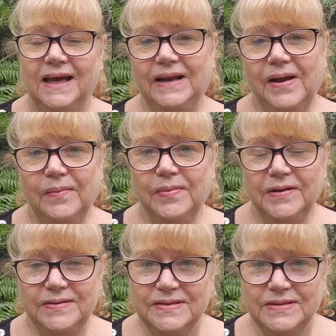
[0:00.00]
and help
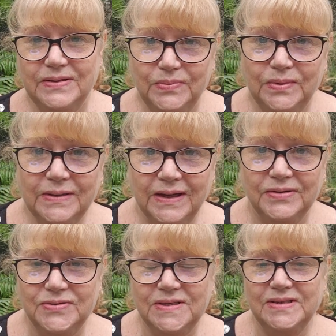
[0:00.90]
those third world
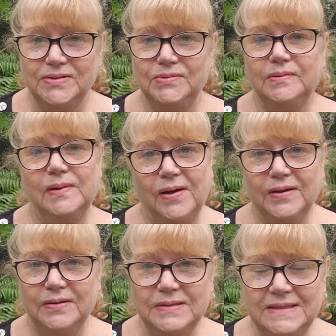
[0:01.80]
countries who
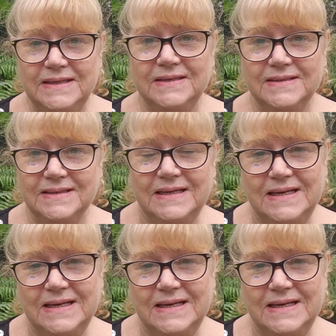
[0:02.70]
rely on tea as an